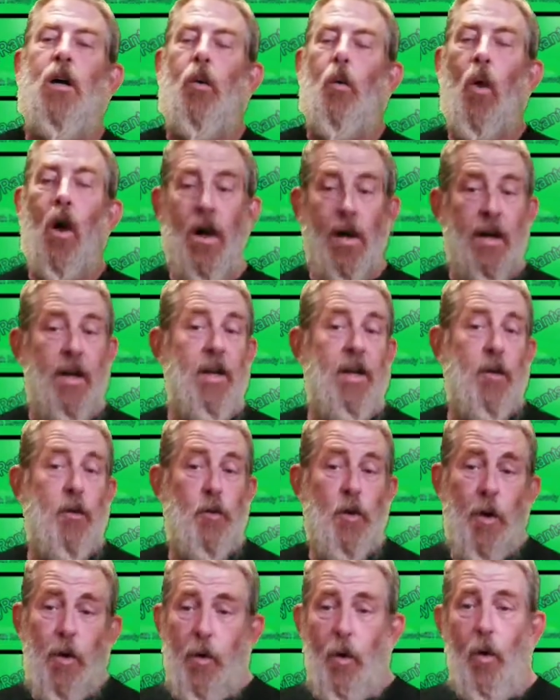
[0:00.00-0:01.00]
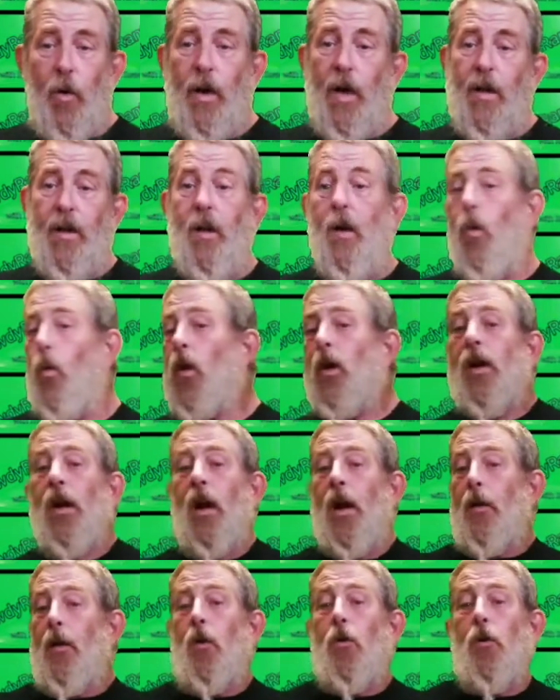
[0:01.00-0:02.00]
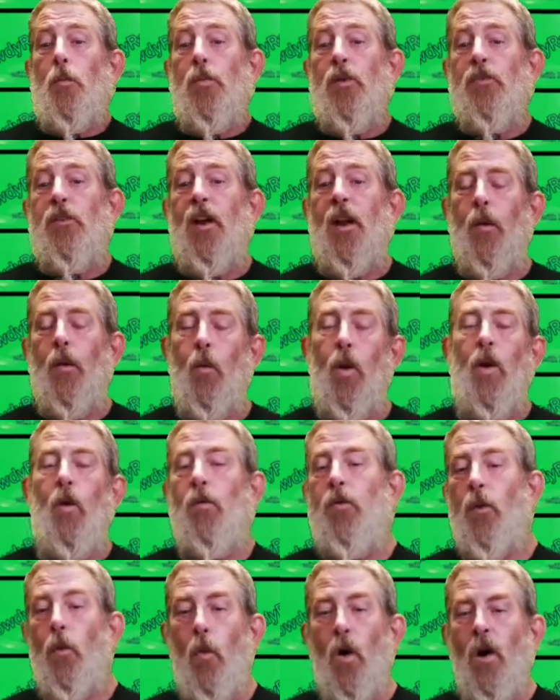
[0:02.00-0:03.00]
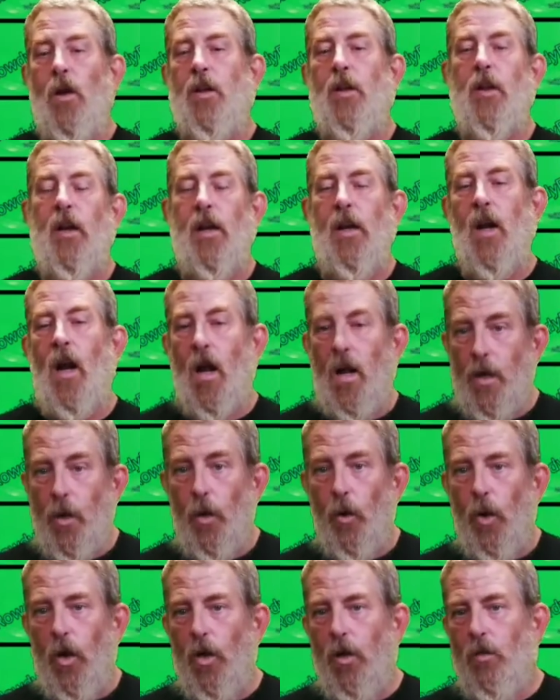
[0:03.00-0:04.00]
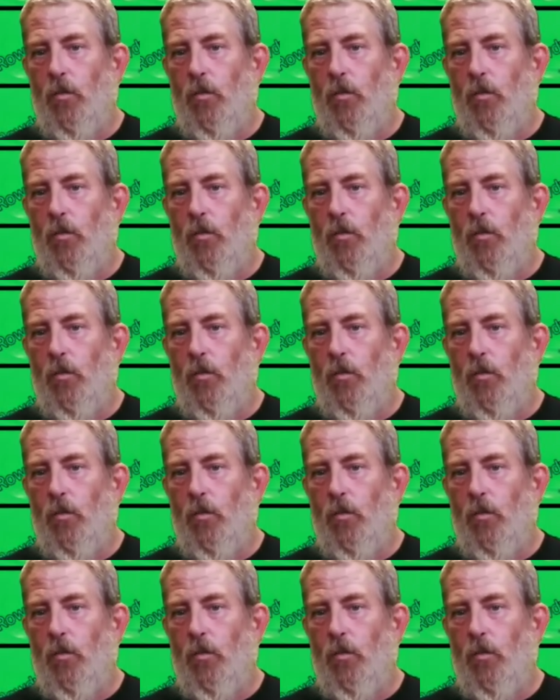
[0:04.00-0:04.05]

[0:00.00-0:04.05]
What can you do? Okay, what can I do to prevent it? Well, for one, you cannot do it.